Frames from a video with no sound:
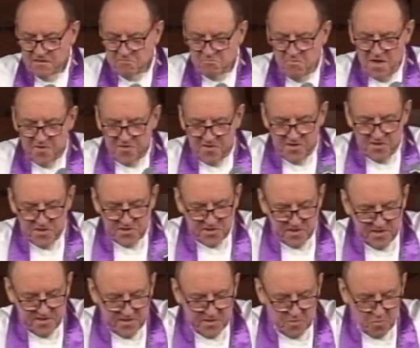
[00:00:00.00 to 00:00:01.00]
mothers
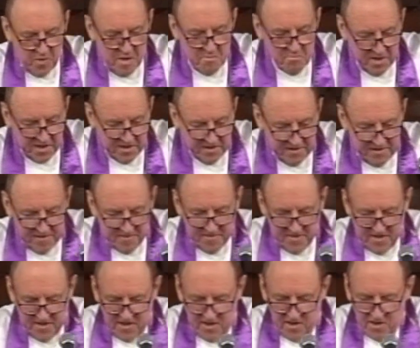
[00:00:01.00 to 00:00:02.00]
and women
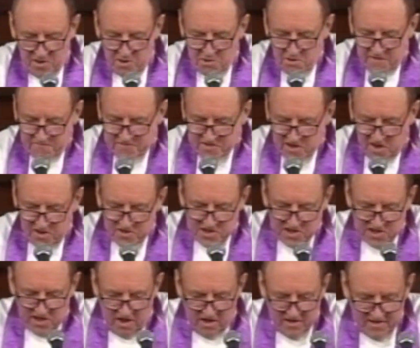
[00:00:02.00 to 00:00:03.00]
who have
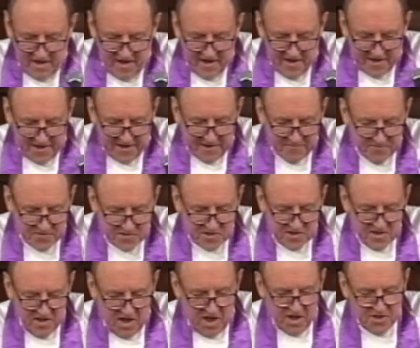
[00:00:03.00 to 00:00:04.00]
touched our lives,
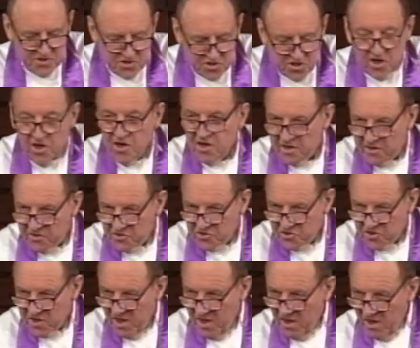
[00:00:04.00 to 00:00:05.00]
our
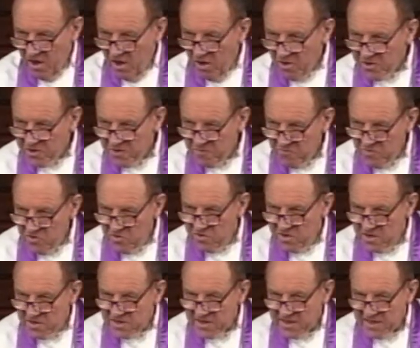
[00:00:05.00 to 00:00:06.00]
church, our
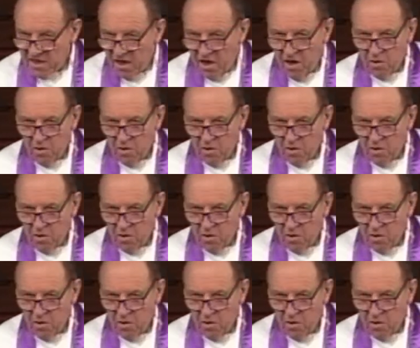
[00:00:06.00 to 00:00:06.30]
community, our